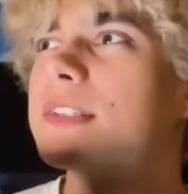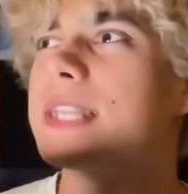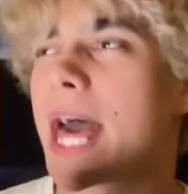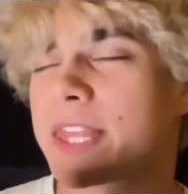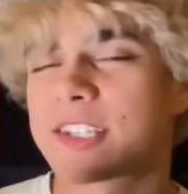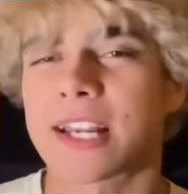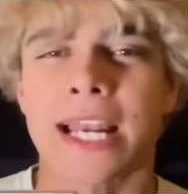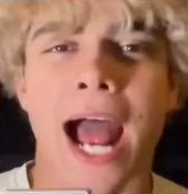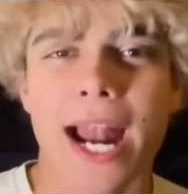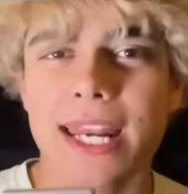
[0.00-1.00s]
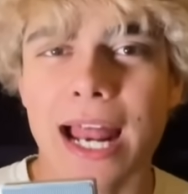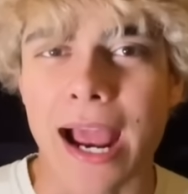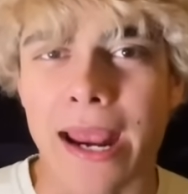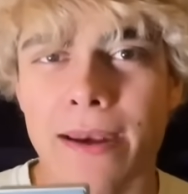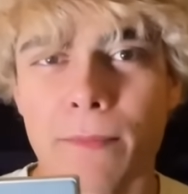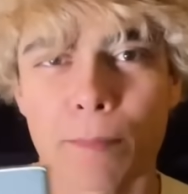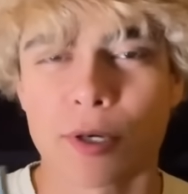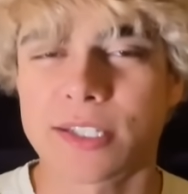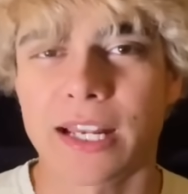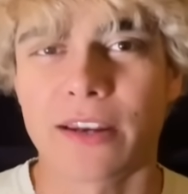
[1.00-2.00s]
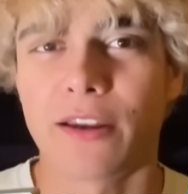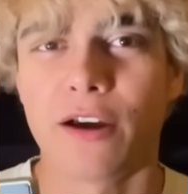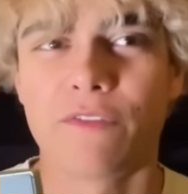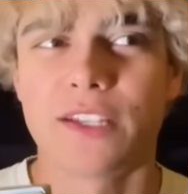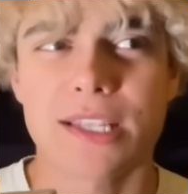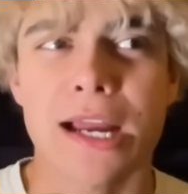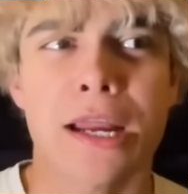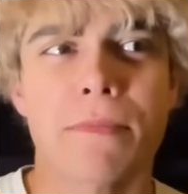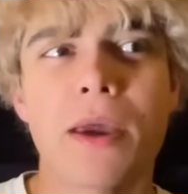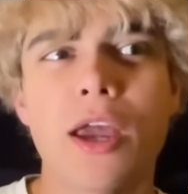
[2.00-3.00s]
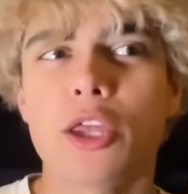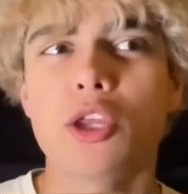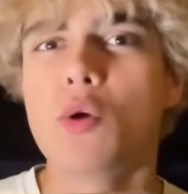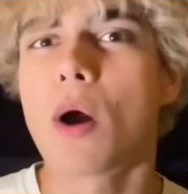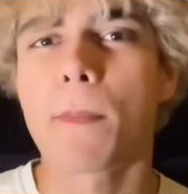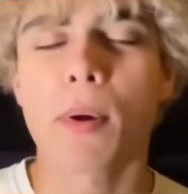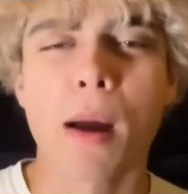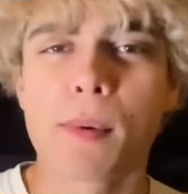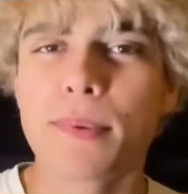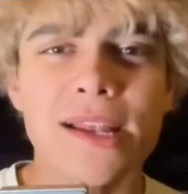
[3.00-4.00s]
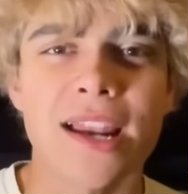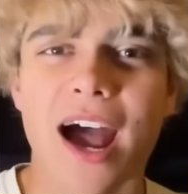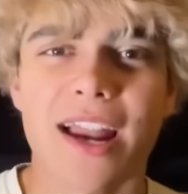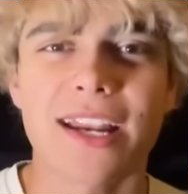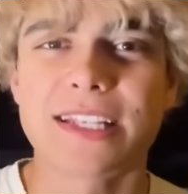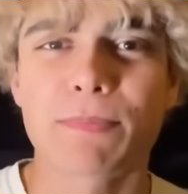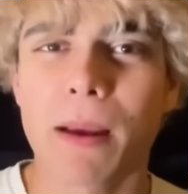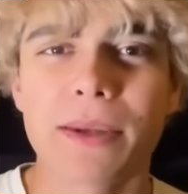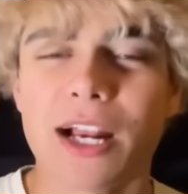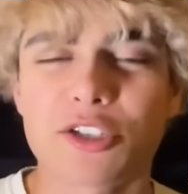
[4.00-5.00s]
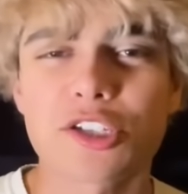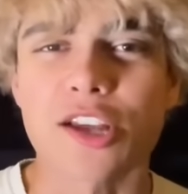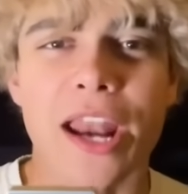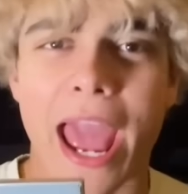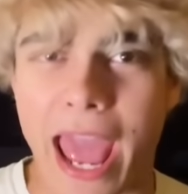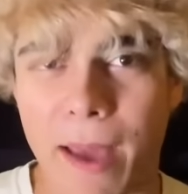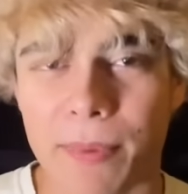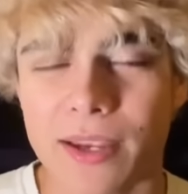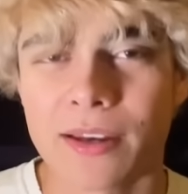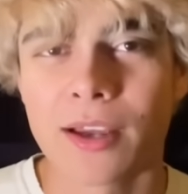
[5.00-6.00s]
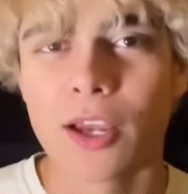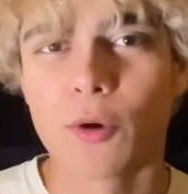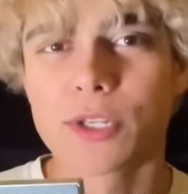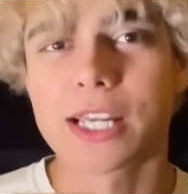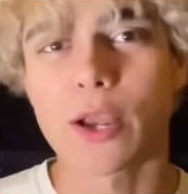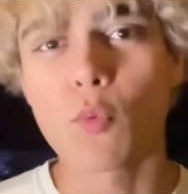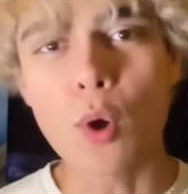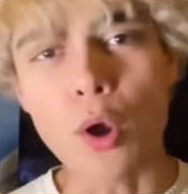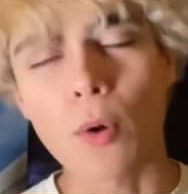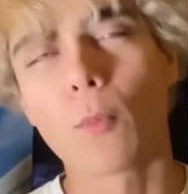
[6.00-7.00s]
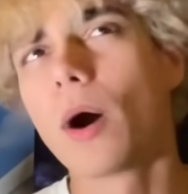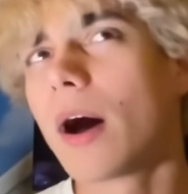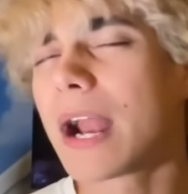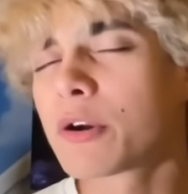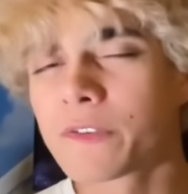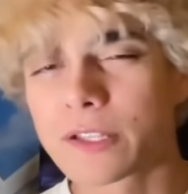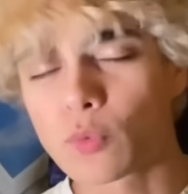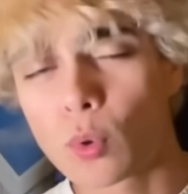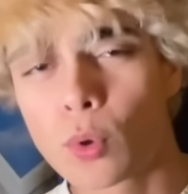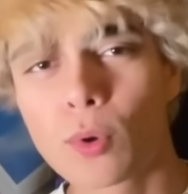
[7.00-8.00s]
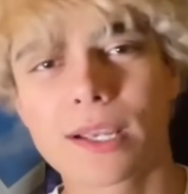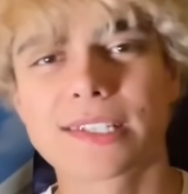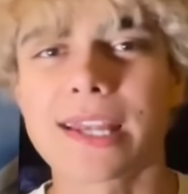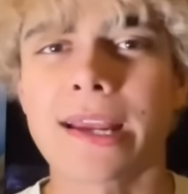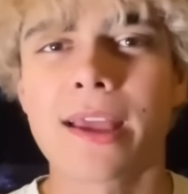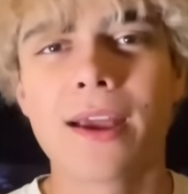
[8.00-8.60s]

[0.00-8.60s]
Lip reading: deaths, like 99% of the time, it's probably not just gonna happen, which is like, woo. Well, I don't know if that's woo, because like,